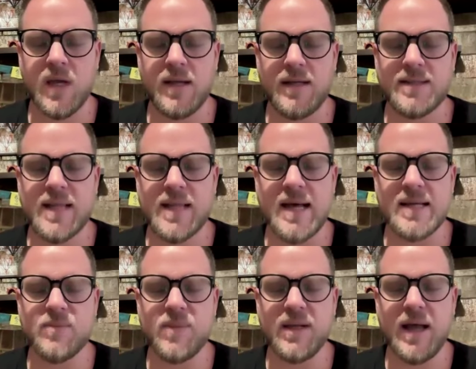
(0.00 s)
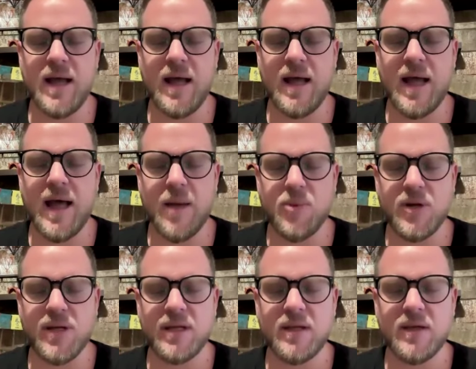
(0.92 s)
And this has been
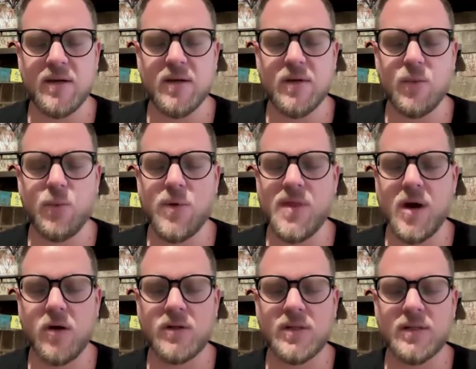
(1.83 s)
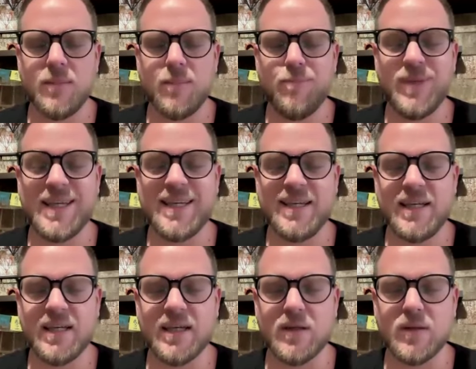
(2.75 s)
happening without
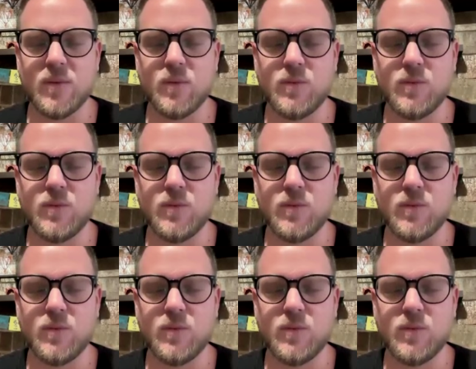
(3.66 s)
beginning.